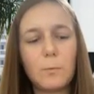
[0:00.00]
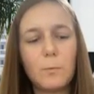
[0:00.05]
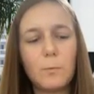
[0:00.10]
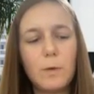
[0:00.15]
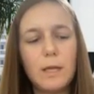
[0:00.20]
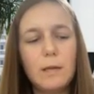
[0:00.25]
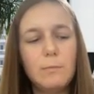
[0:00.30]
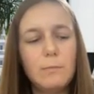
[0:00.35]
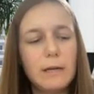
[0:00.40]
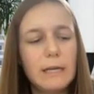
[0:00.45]

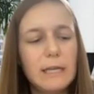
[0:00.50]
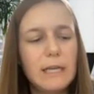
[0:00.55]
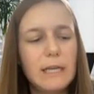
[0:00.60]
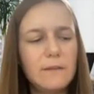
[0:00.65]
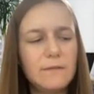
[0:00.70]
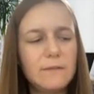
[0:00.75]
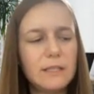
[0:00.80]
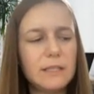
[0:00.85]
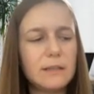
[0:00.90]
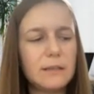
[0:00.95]
we
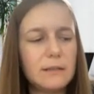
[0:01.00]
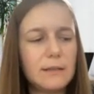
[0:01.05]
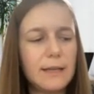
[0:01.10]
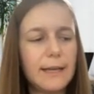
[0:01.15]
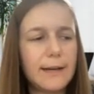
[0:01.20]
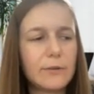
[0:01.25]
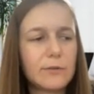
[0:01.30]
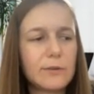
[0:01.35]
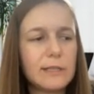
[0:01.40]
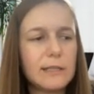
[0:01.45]
believe that
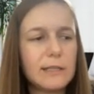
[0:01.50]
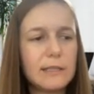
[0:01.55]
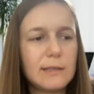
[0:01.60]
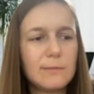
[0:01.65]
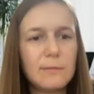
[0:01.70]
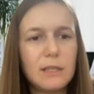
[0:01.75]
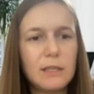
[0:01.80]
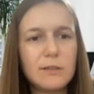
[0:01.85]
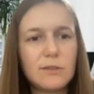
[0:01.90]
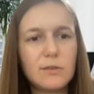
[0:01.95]

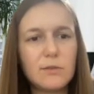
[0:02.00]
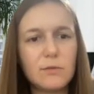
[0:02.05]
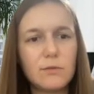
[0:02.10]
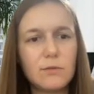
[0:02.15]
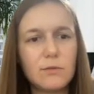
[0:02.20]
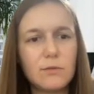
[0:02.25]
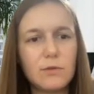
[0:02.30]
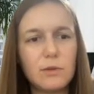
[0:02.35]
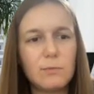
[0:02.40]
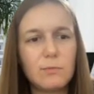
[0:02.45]
ecosystem needs
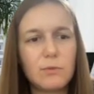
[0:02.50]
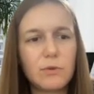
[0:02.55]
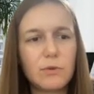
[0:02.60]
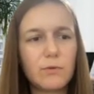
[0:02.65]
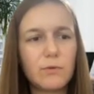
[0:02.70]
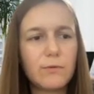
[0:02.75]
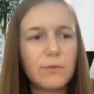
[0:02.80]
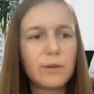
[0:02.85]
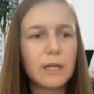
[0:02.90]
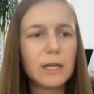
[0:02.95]
to, to
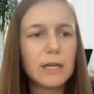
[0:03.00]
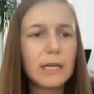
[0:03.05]
improve.